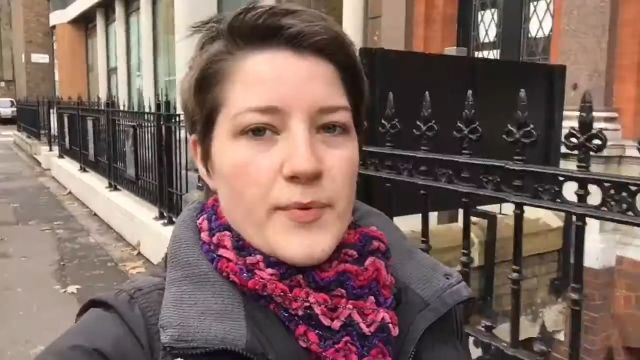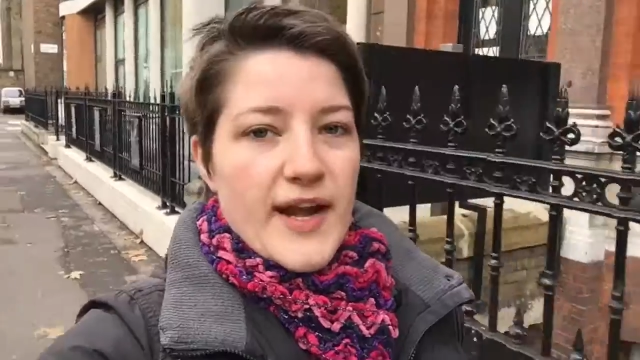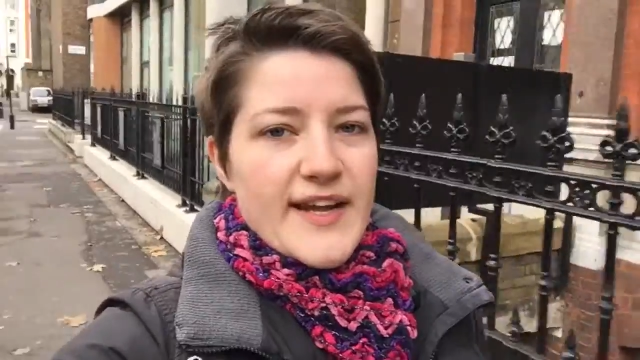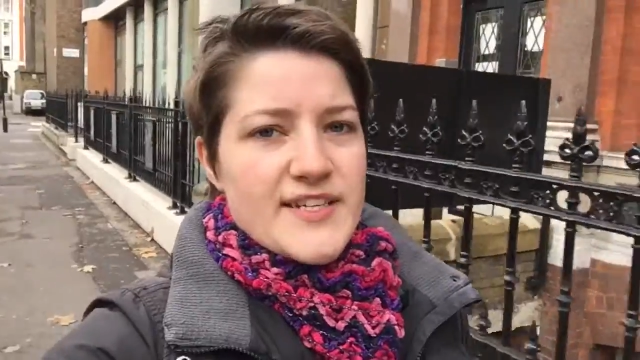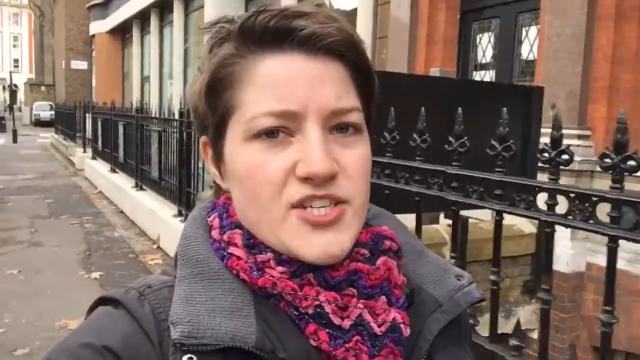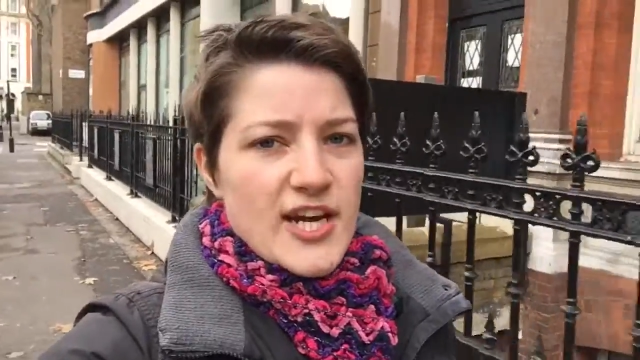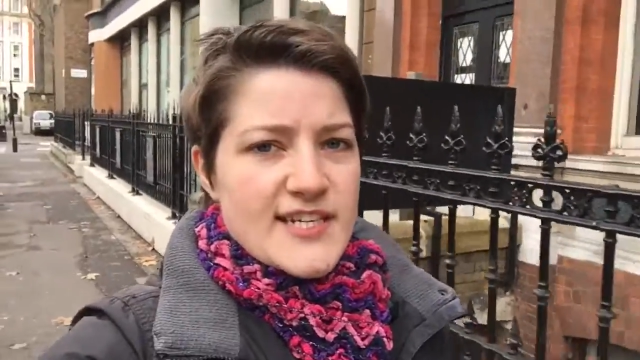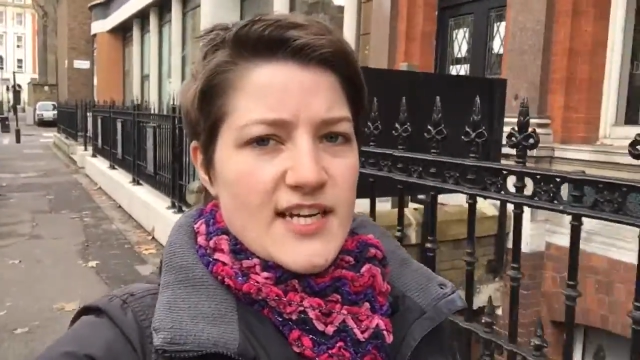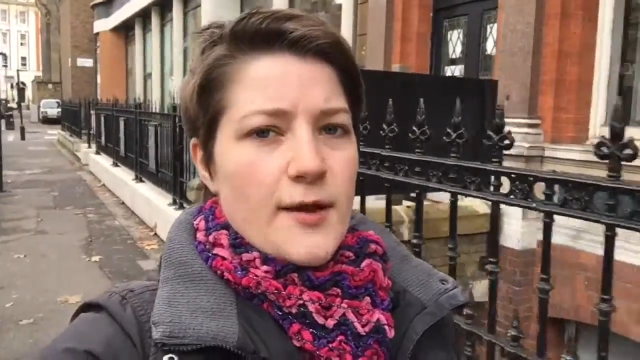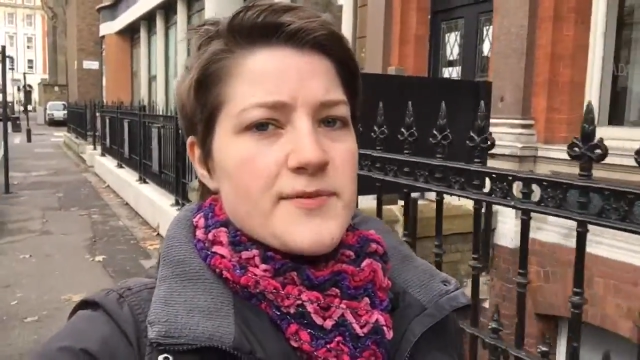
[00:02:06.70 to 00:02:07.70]
But I need to
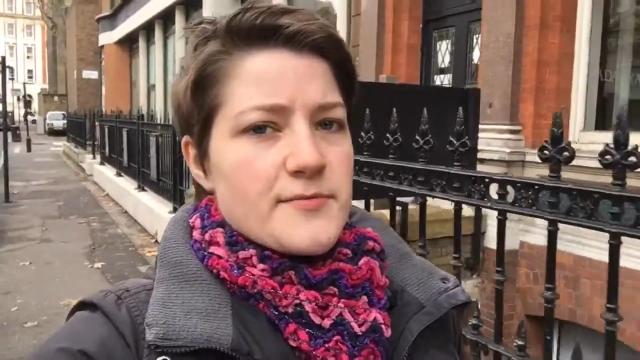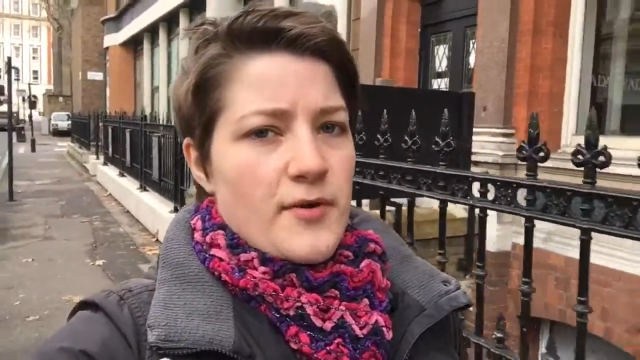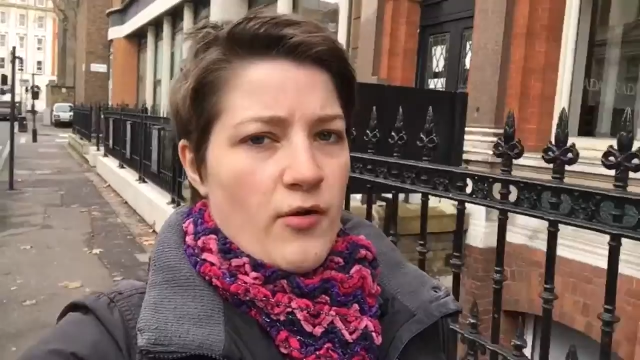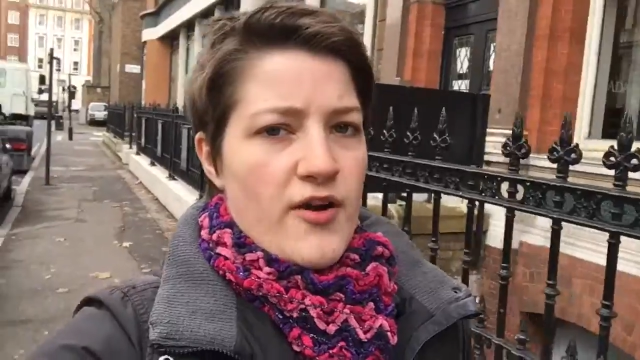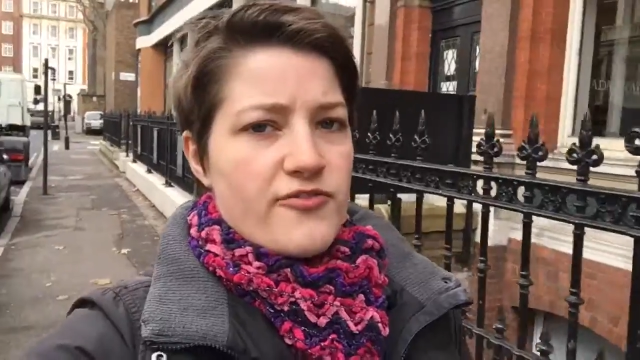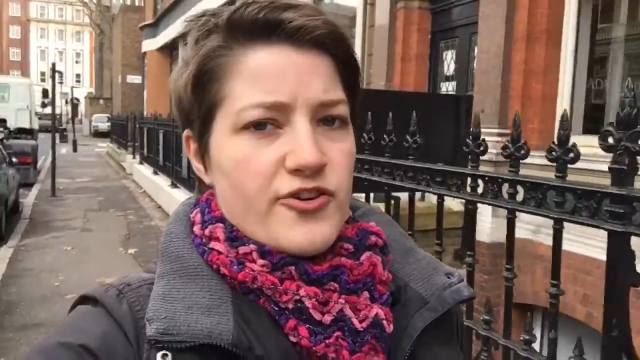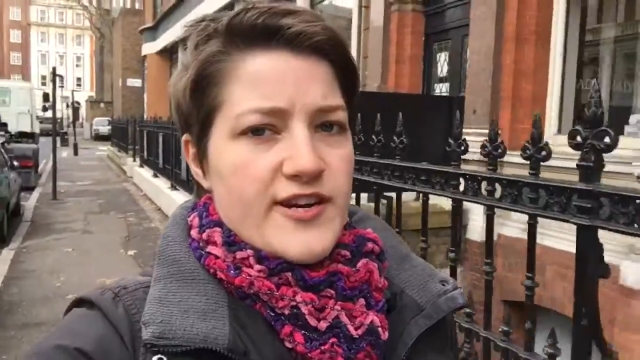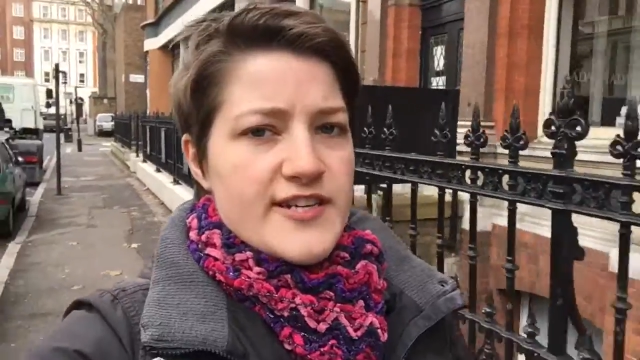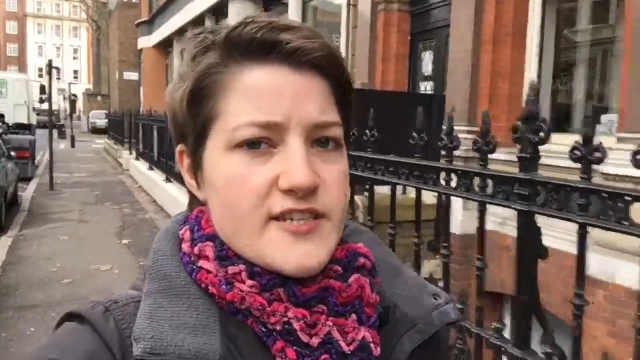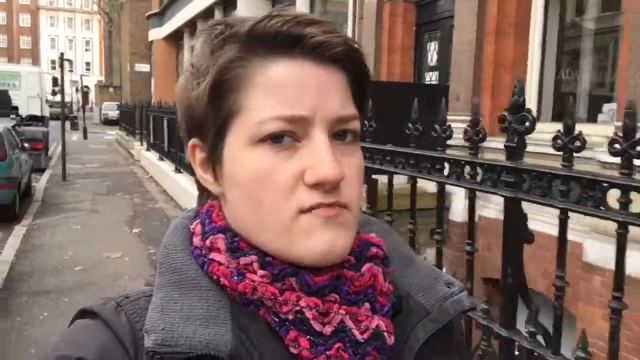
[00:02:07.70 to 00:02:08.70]
chase up some of my
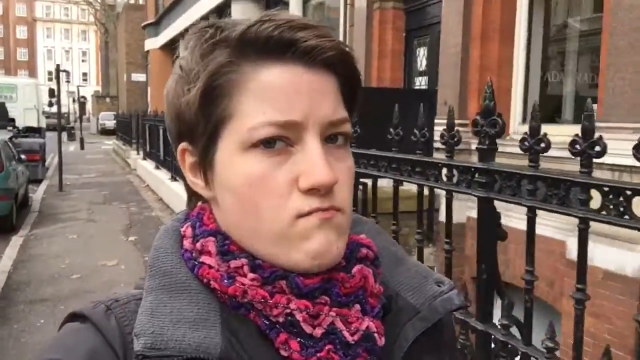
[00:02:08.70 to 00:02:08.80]
referees.